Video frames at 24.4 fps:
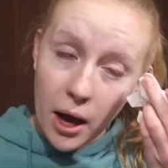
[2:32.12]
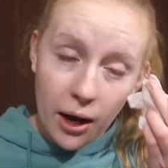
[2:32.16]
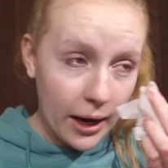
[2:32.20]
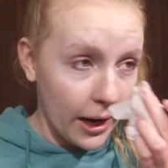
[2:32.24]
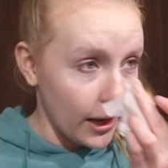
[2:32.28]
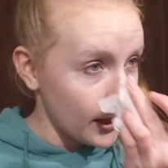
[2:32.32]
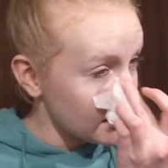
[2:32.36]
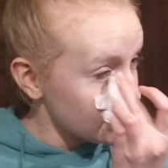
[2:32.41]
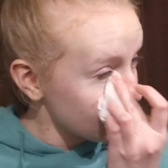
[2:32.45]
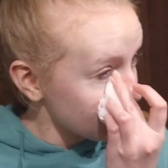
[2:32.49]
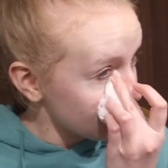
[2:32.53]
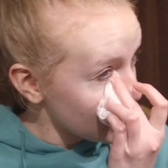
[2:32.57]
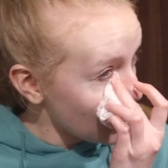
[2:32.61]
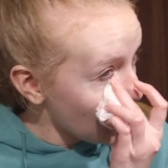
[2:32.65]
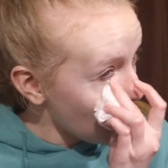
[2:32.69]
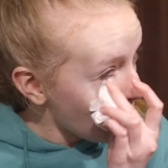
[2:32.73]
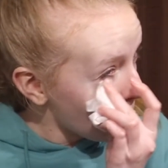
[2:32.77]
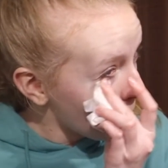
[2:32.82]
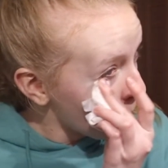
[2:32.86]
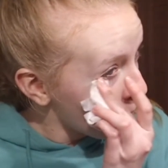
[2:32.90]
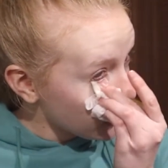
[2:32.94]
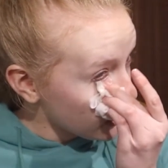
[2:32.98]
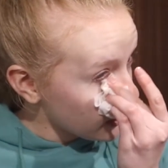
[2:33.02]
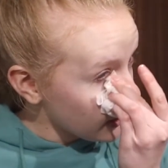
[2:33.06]
Okay,
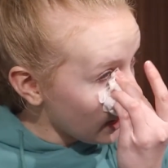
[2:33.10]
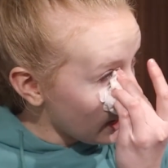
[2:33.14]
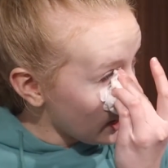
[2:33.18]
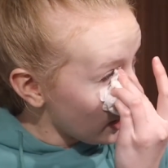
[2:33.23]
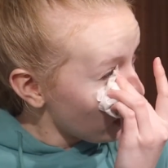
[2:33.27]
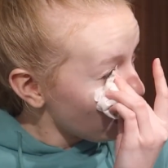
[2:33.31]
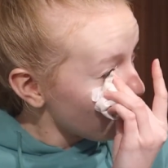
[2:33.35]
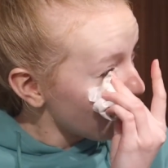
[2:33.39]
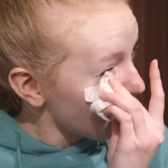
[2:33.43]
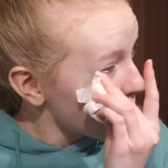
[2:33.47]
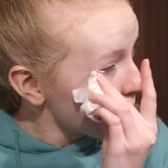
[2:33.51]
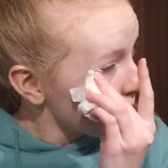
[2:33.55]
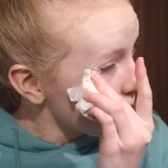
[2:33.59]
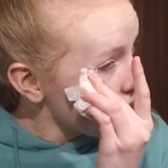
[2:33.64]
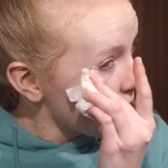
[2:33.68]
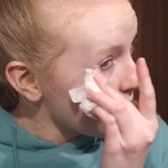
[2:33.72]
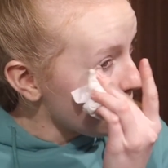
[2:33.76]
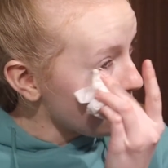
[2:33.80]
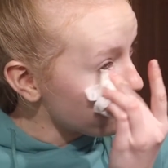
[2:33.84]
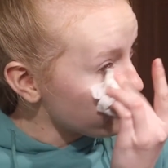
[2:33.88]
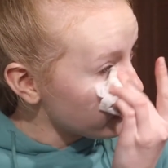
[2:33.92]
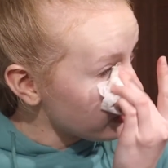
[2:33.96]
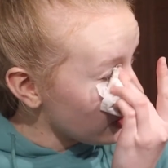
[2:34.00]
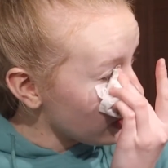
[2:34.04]
so now that we
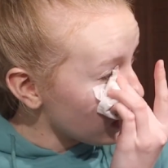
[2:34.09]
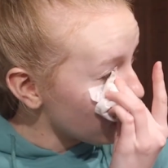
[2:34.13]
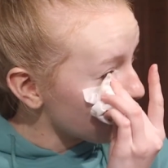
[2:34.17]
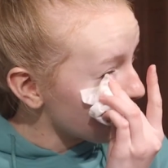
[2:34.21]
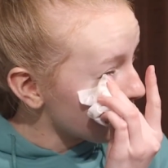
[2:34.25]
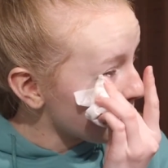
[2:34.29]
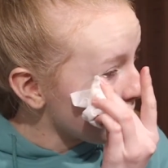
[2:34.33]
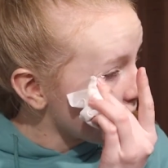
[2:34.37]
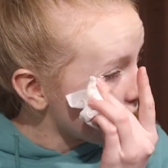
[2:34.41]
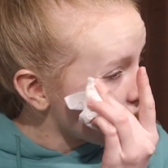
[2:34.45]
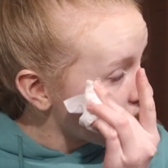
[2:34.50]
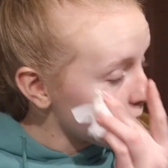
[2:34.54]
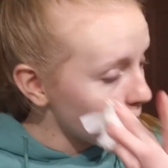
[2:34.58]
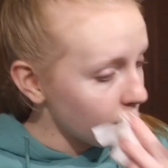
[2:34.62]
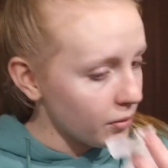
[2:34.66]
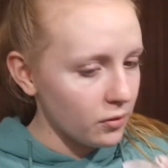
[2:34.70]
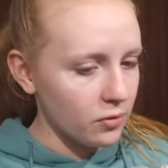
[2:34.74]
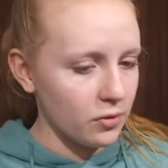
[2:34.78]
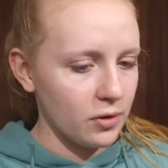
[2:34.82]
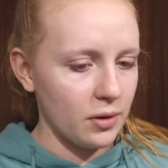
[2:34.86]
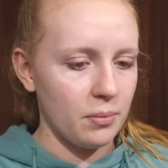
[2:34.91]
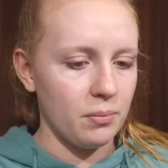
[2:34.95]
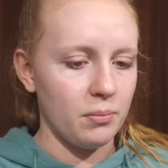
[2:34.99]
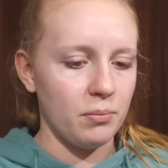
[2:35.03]
have our makeup
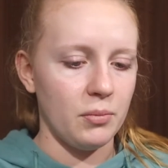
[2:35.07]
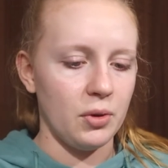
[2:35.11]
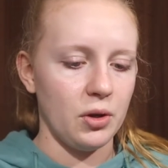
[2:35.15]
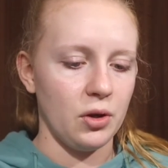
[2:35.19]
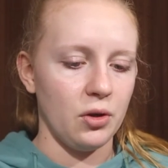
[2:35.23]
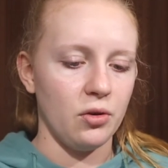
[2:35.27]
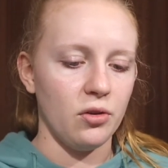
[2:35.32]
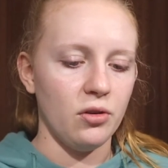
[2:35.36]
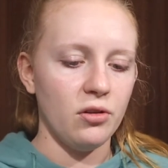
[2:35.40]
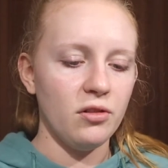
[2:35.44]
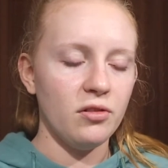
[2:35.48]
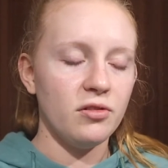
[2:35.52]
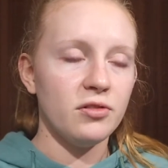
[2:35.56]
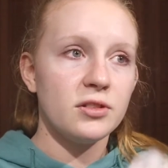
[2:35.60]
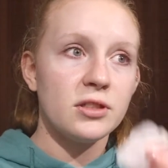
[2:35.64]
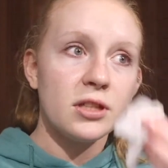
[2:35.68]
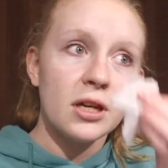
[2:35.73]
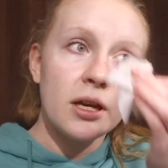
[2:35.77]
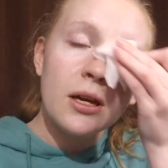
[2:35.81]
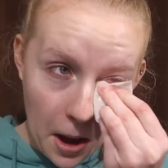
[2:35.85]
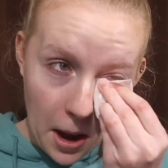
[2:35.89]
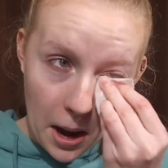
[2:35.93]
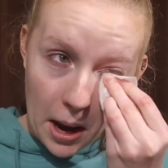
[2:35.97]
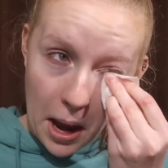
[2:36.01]
removed,
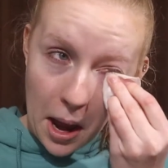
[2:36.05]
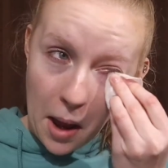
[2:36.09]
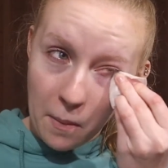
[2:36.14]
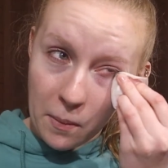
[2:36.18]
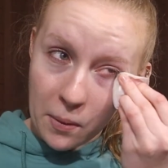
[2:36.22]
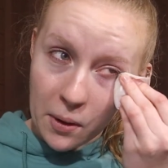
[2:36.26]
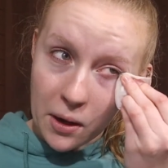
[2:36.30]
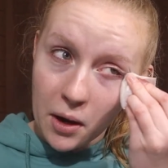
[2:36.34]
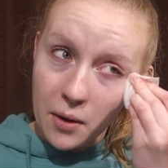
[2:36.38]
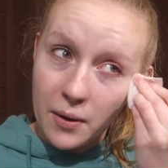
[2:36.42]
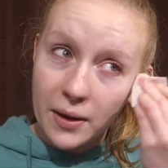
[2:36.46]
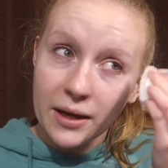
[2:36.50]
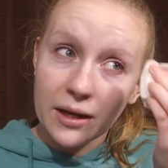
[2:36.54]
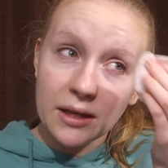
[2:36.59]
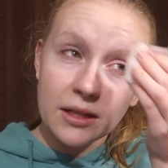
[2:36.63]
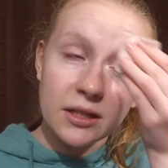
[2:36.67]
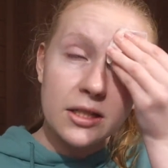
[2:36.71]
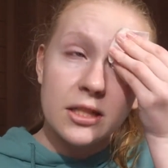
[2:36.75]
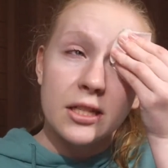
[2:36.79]
I'm going